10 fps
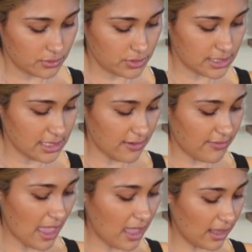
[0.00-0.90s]
just
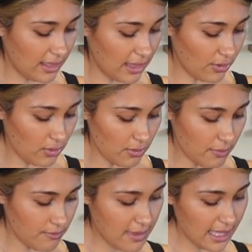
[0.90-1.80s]
give that a little
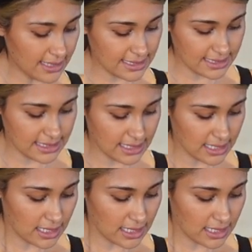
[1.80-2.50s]
mix